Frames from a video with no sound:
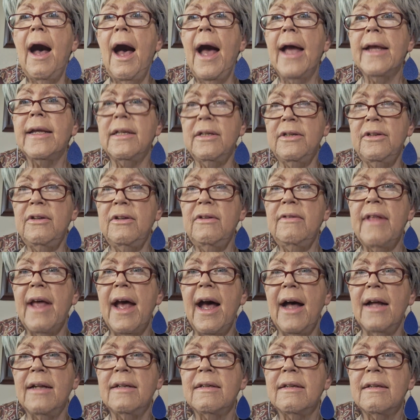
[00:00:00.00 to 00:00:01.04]
I can do
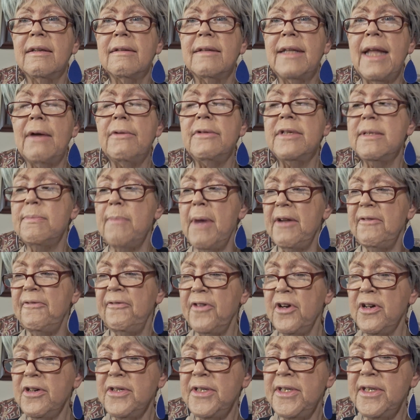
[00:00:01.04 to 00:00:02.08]
that. That was my
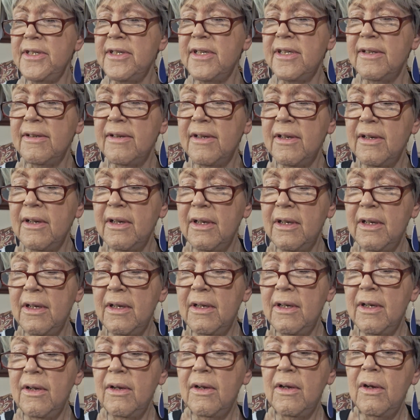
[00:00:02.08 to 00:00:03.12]
first
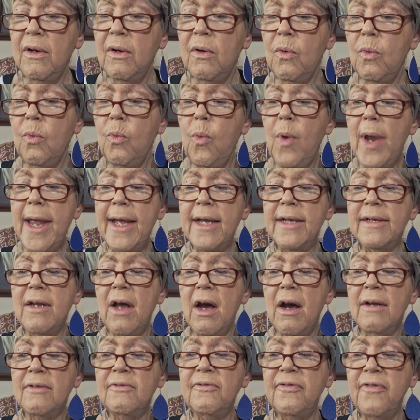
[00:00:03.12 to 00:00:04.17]
win
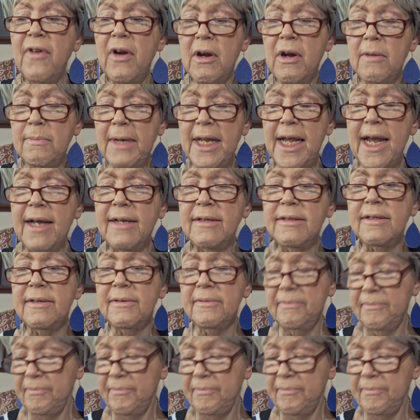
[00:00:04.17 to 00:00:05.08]
on farmland.